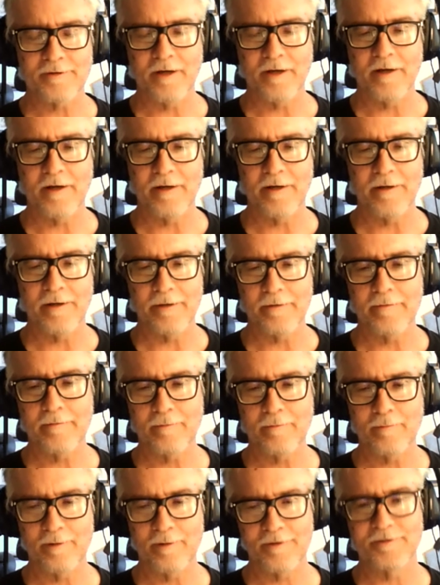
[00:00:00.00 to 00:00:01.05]
uh,
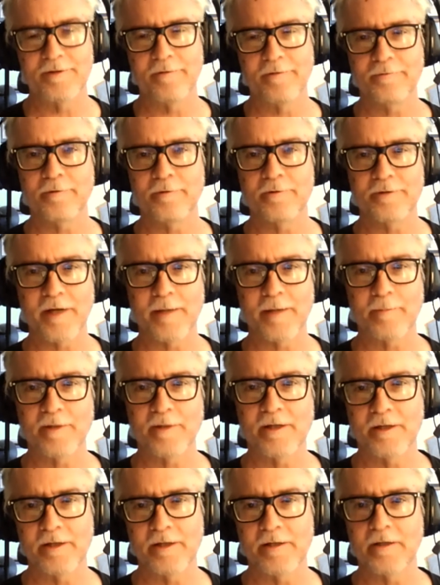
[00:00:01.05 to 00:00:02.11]
was the full time
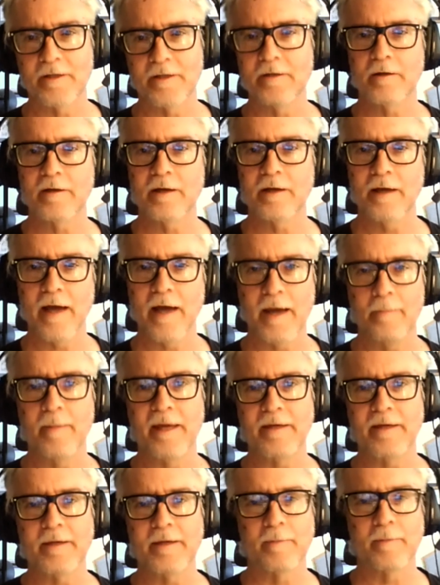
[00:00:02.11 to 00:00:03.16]
gig at
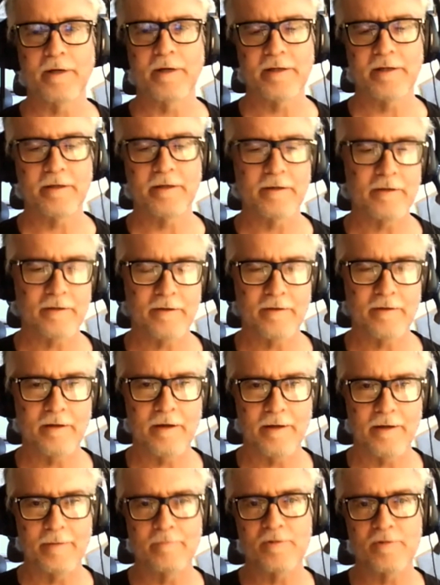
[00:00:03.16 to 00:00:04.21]
making money.
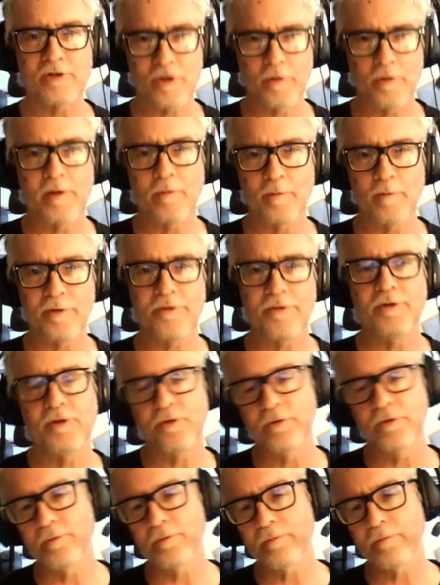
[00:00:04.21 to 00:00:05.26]
Um, showing with
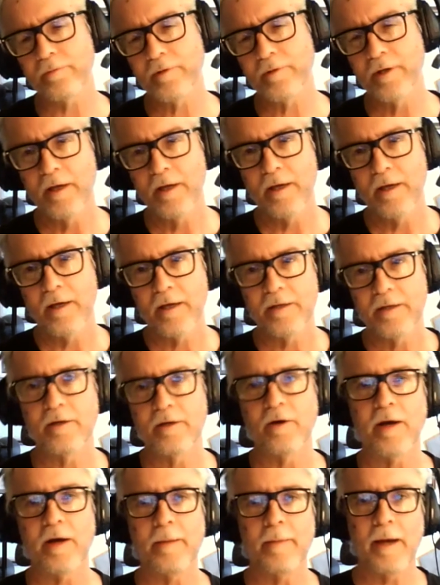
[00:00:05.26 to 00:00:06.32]
you you know,
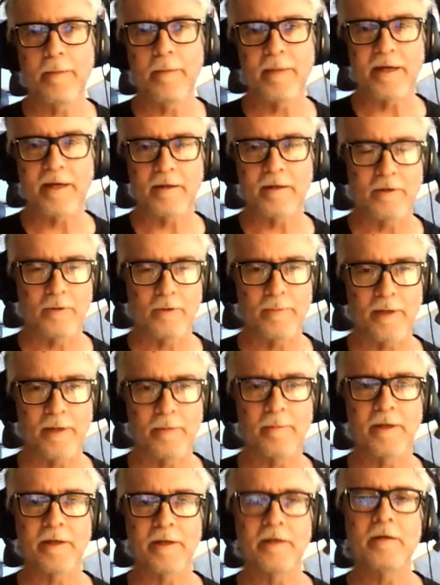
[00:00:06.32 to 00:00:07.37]
I, I, make a little bit of
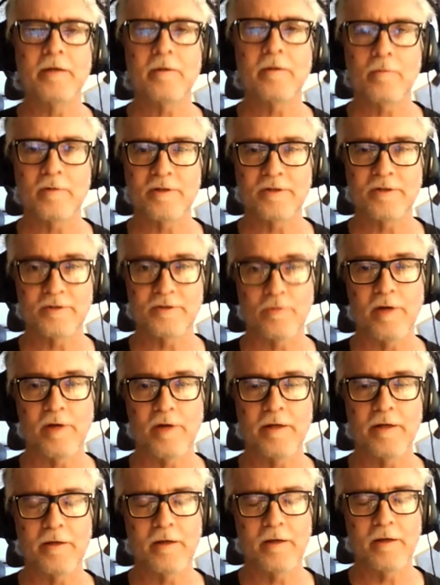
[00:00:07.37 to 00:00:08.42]
money, which is
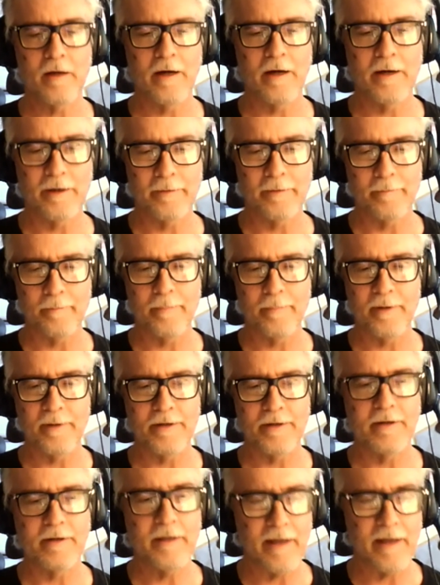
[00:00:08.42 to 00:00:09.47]
great. Um,
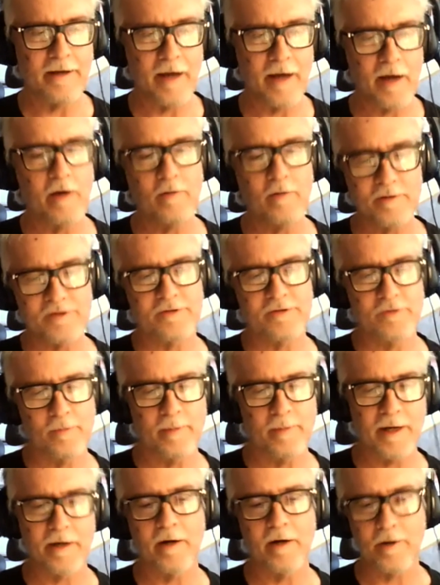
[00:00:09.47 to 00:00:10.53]
but and I always do
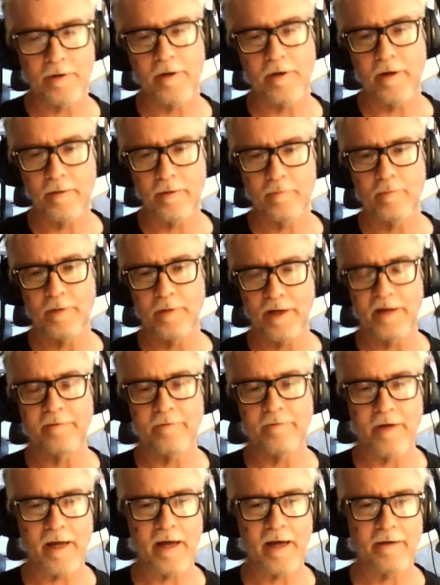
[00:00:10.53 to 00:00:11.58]
my art
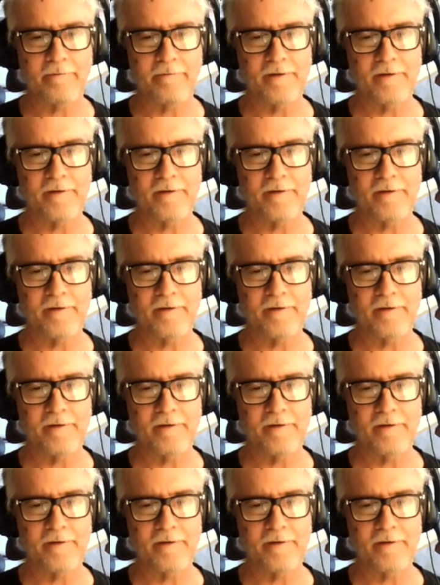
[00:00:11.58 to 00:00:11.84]
whenever I have the